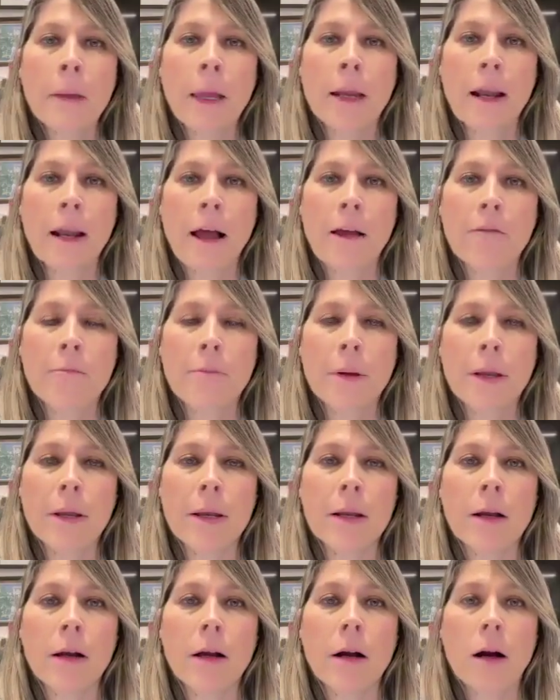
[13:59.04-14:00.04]
And I've
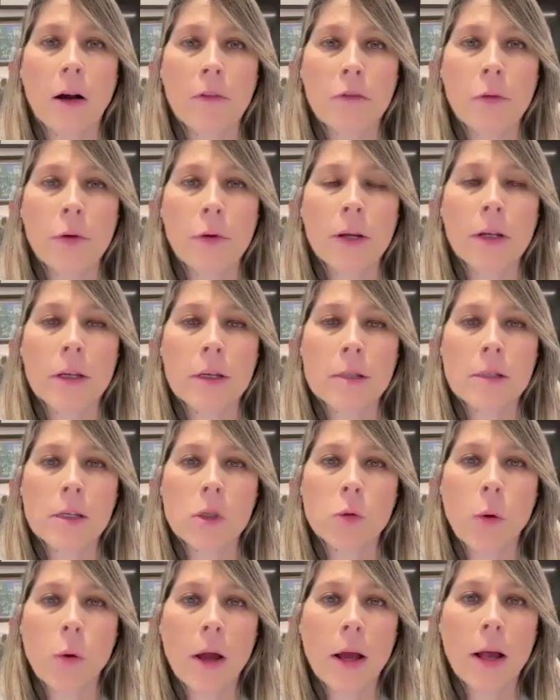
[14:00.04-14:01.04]
been covering this
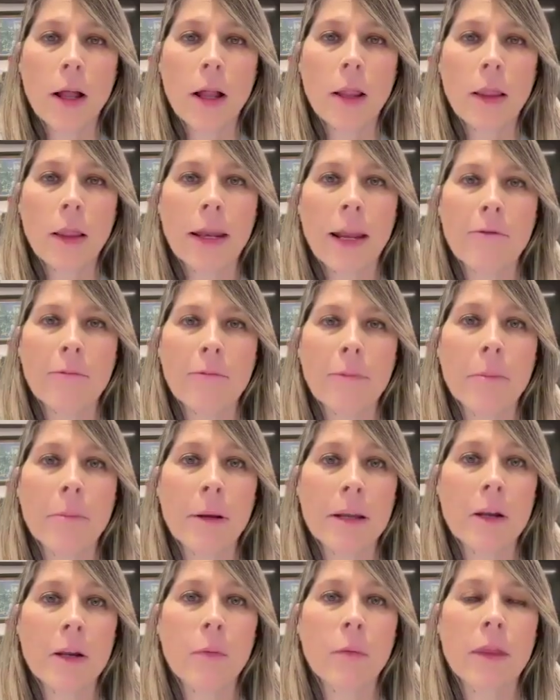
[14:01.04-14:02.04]
as well, and I've been
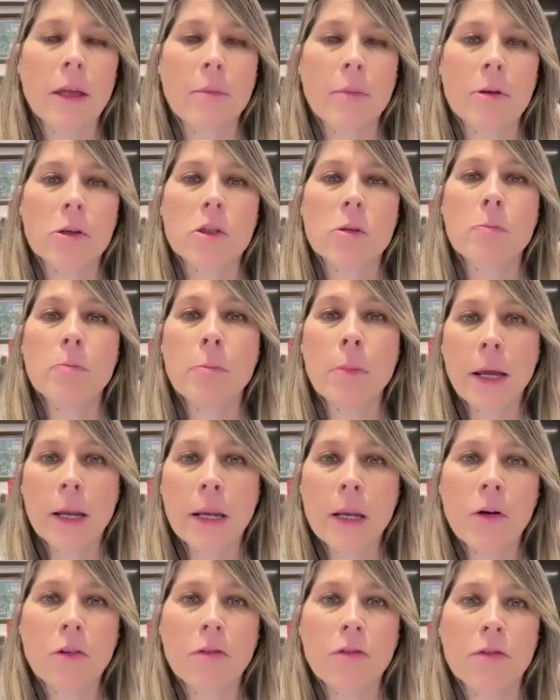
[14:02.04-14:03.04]
meeting with them. There's
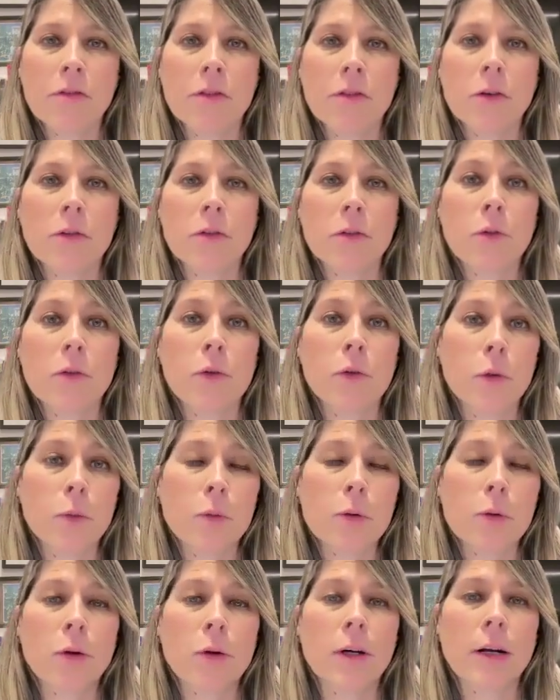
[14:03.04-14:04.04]
many of those
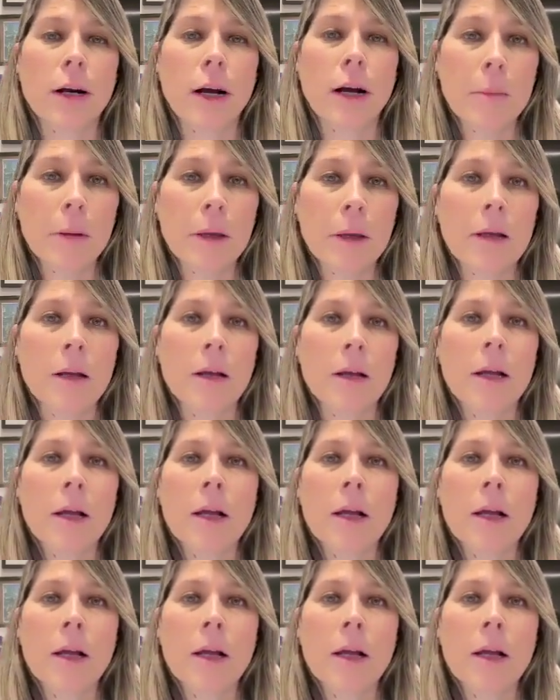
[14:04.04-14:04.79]
groups who are coming